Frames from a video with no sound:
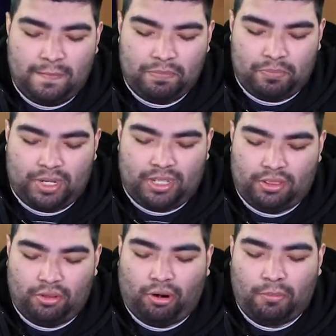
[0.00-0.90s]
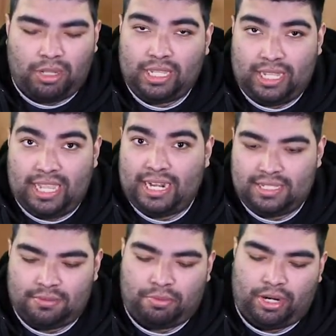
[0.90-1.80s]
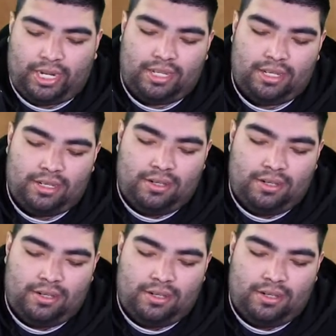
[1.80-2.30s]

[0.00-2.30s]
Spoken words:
But normally it is a brick.